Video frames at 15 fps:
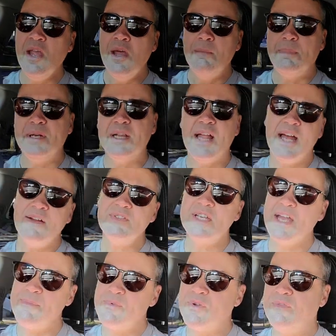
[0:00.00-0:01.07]
But a lot of
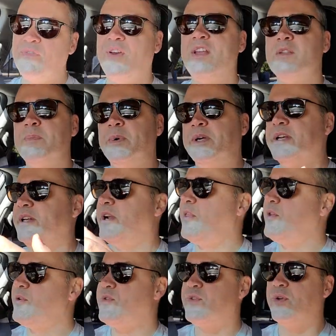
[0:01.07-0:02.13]
times on Facebook and
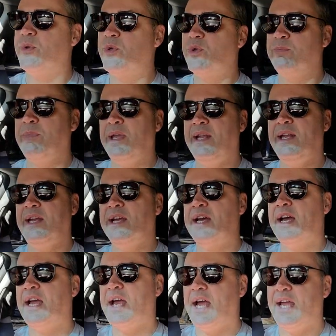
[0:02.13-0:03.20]
other social
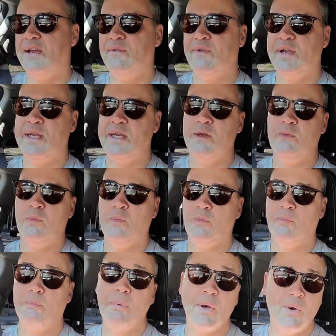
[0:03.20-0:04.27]
media, I, I read
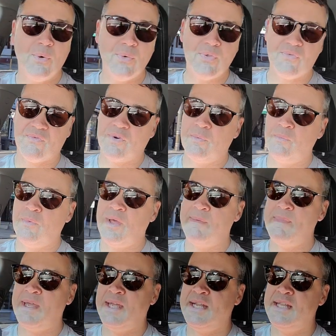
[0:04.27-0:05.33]
posts from
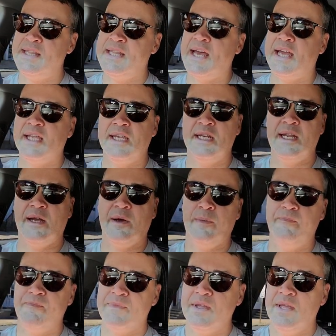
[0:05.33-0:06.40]
women that, you
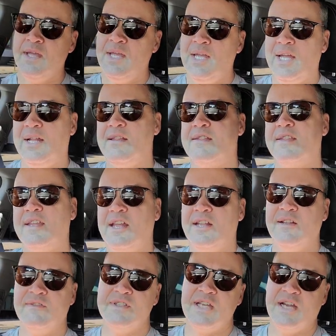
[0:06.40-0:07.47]
know,
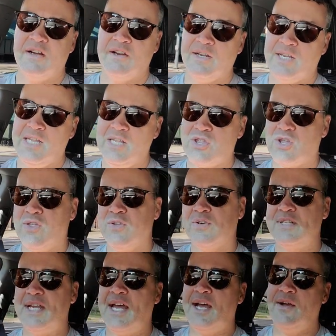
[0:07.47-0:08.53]
instead of tearing each other
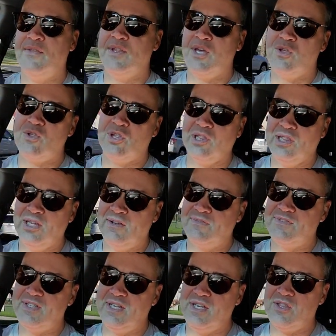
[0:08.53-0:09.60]
down, they should
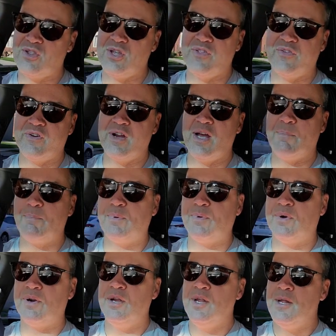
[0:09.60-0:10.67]
lift each other up,
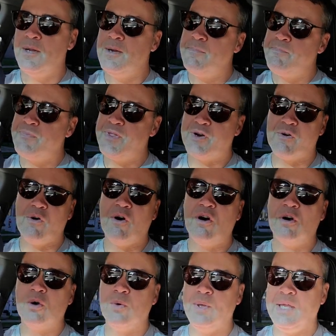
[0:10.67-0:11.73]
or they're
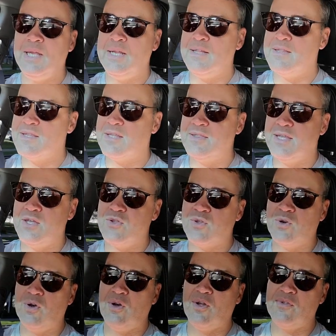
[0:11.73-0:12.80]
all queens and they
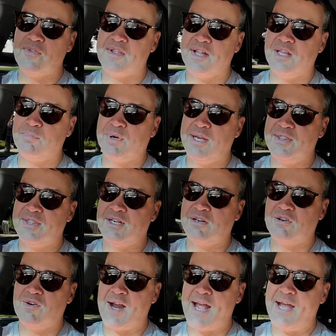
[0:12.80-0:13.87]
should all celebrate their
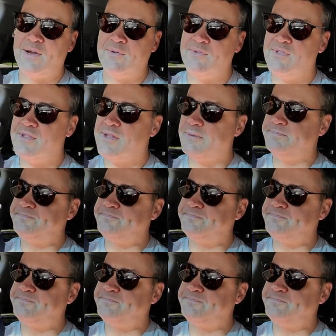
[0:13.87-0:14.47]
crowns.